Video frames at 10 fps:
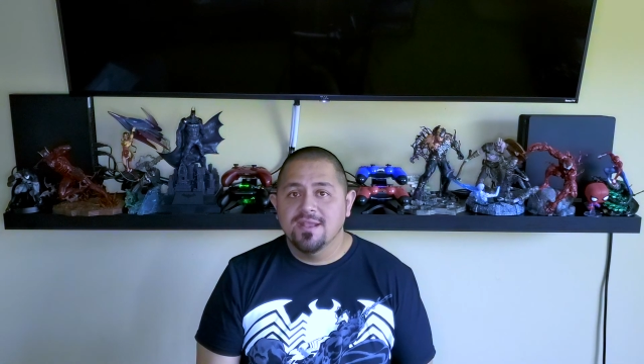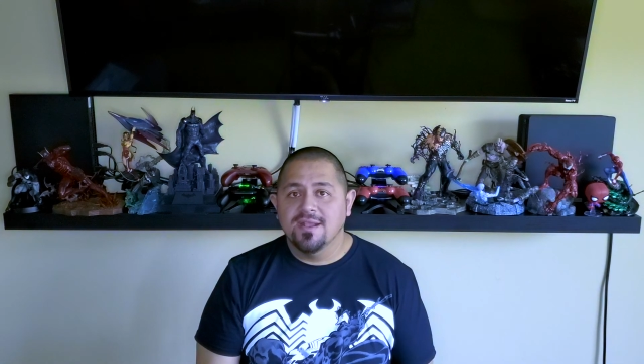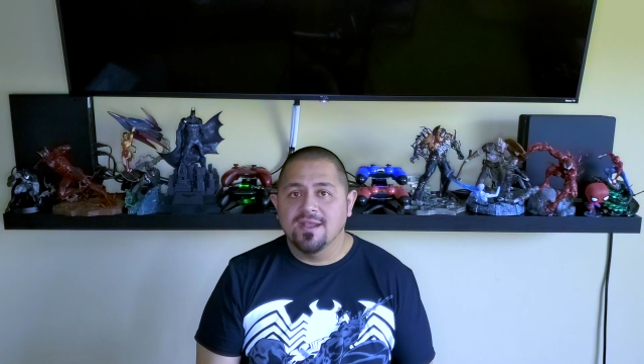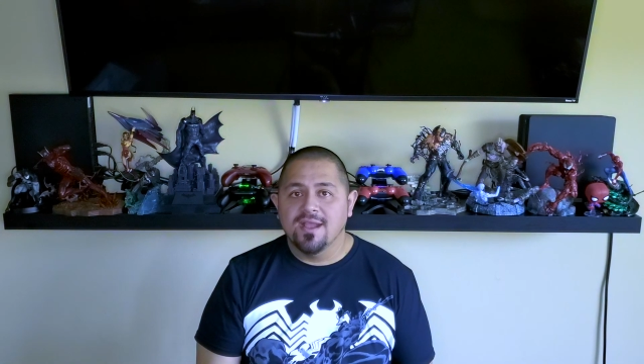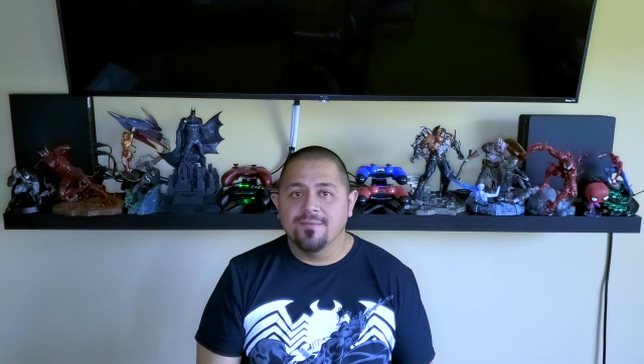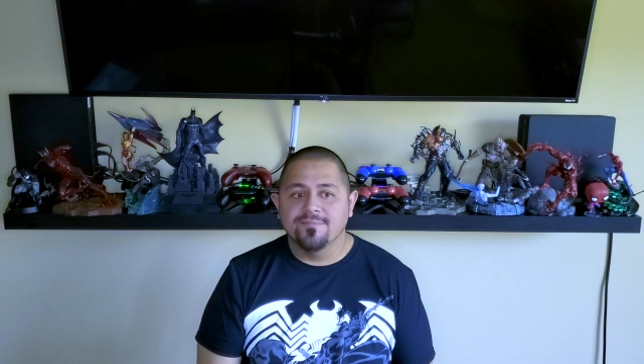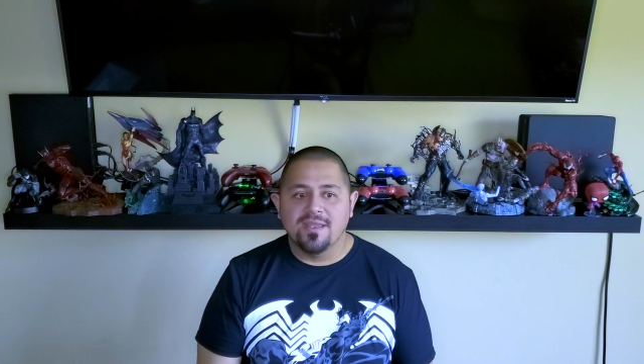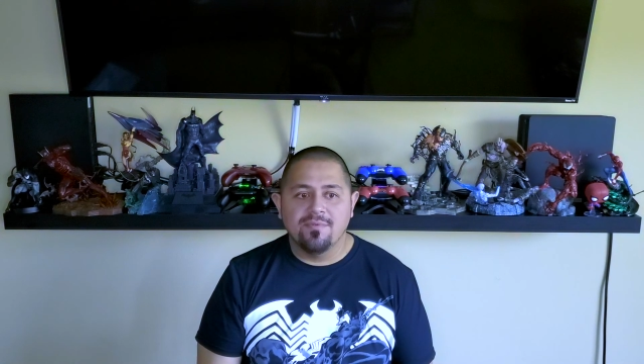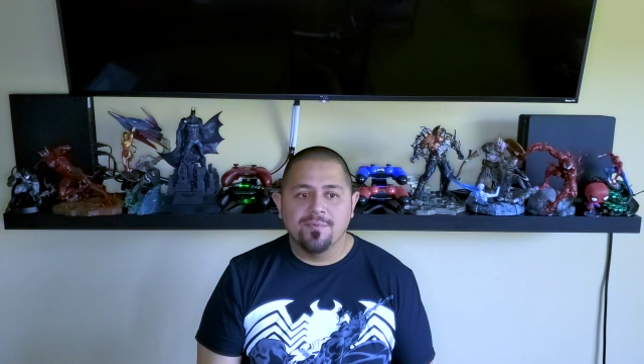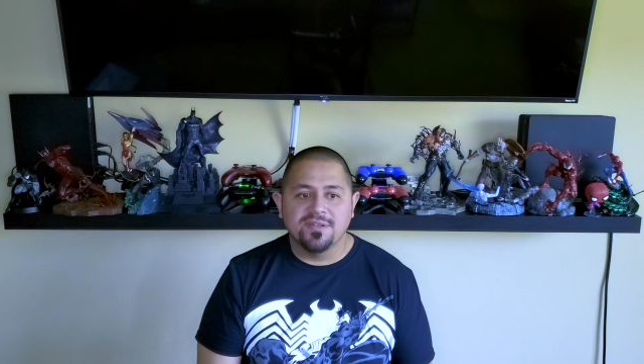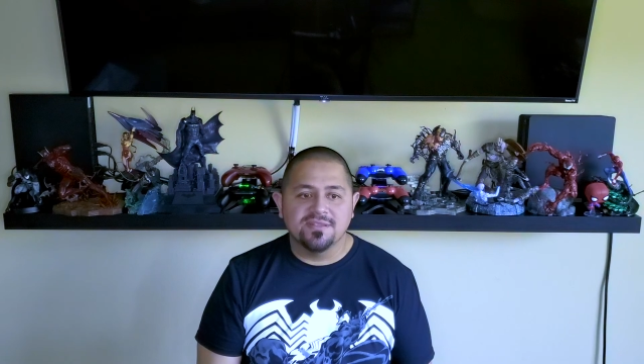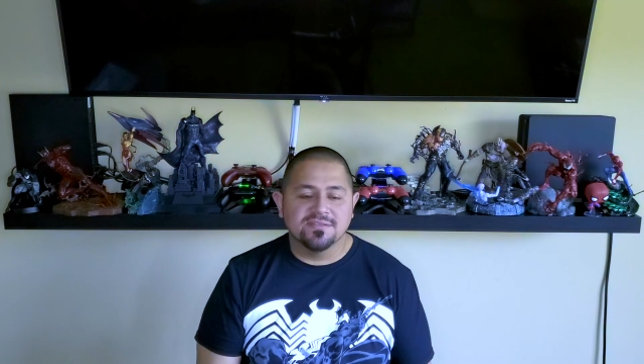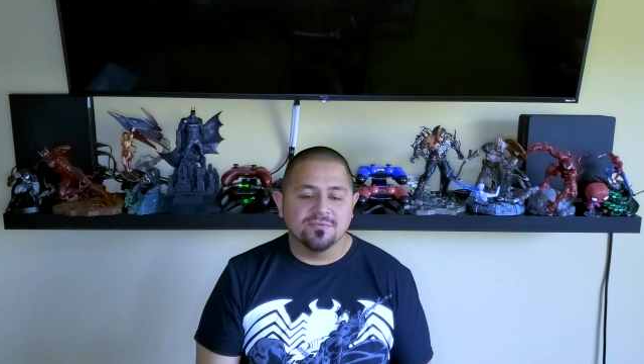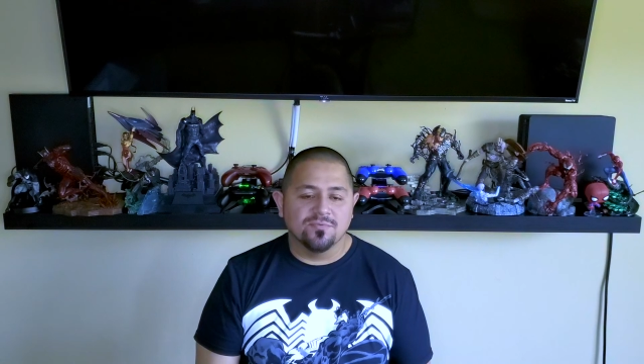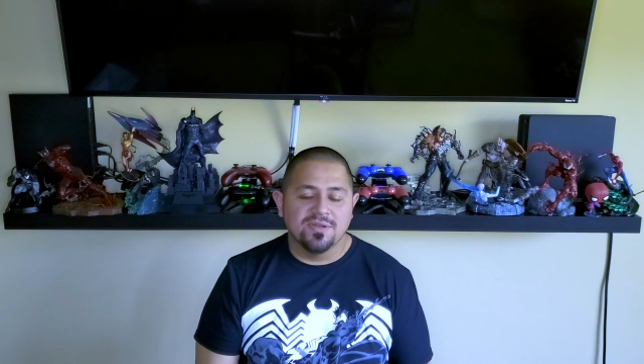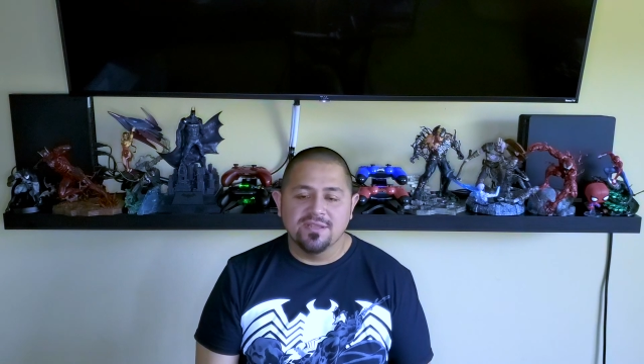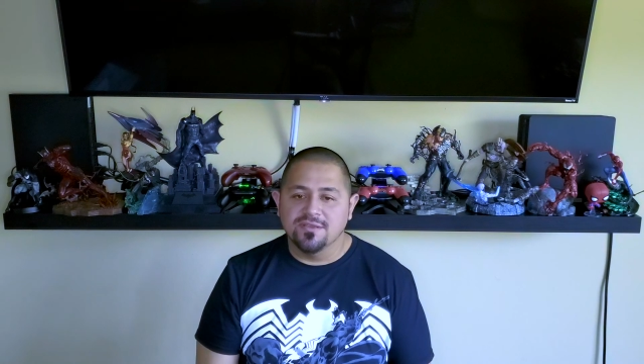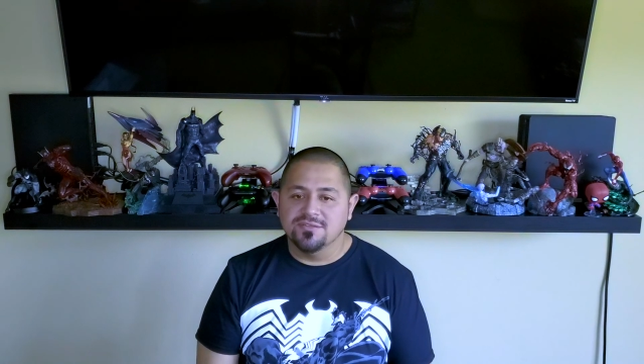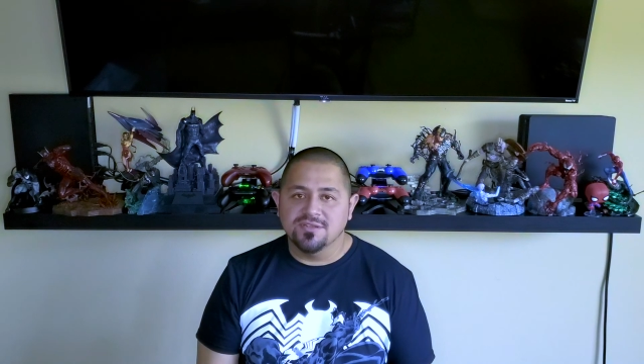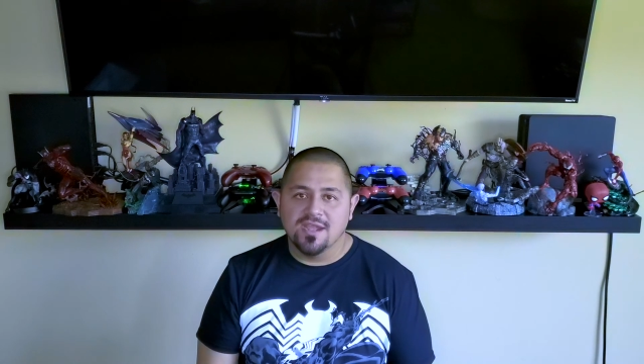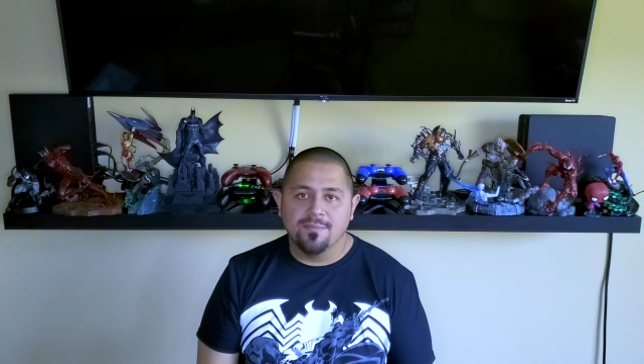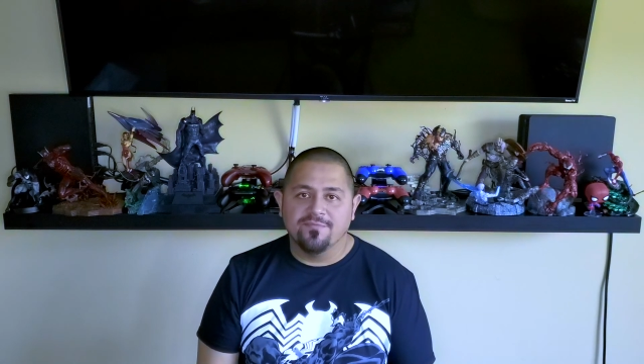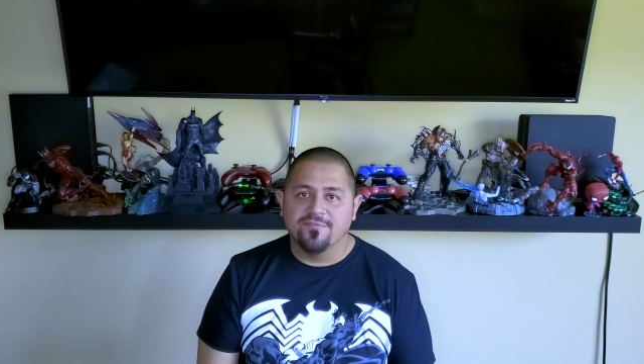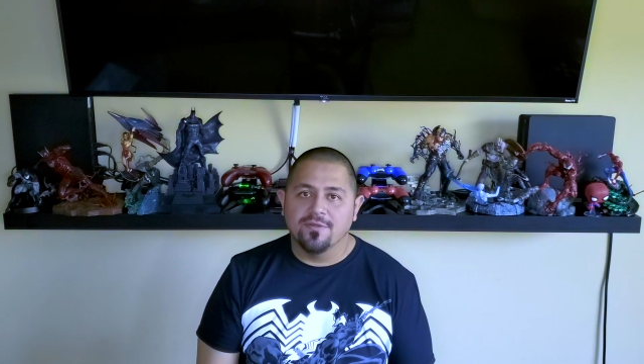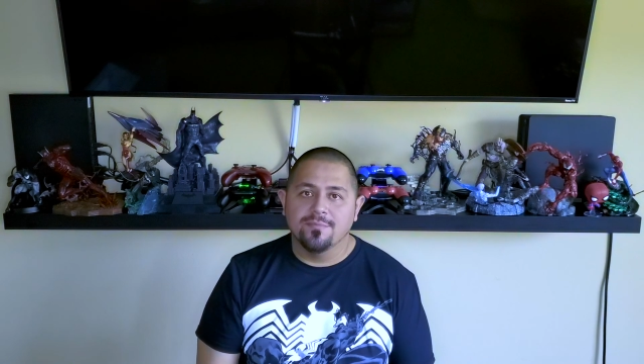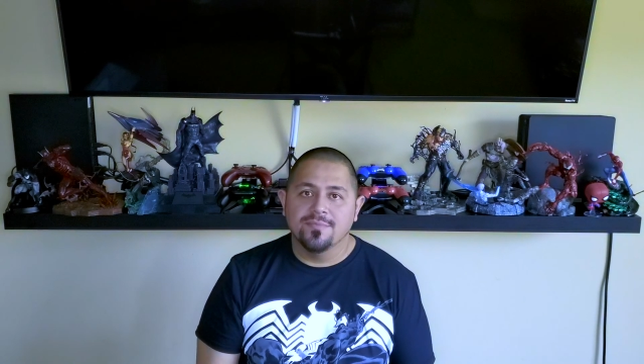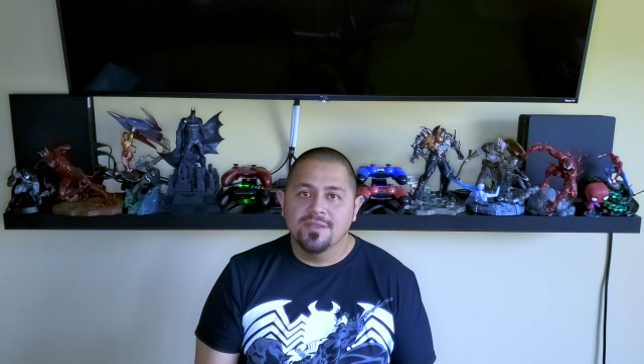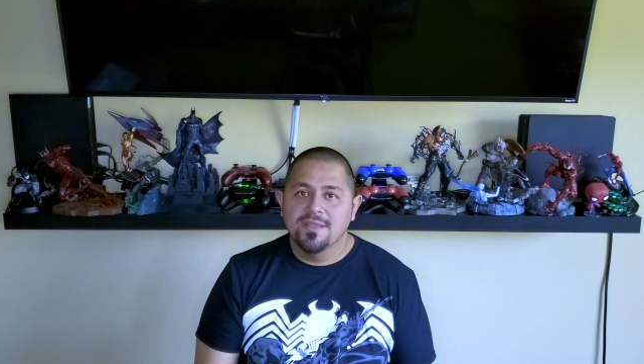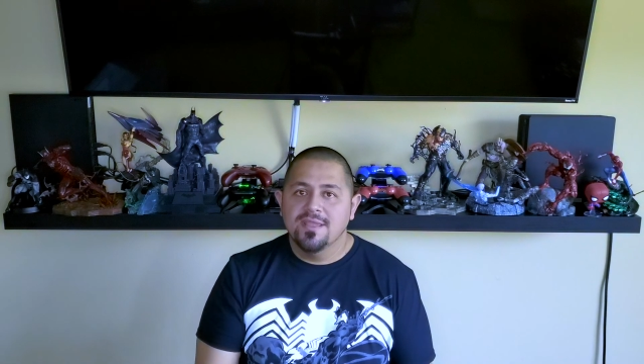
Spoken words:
Everybody does a really good job, from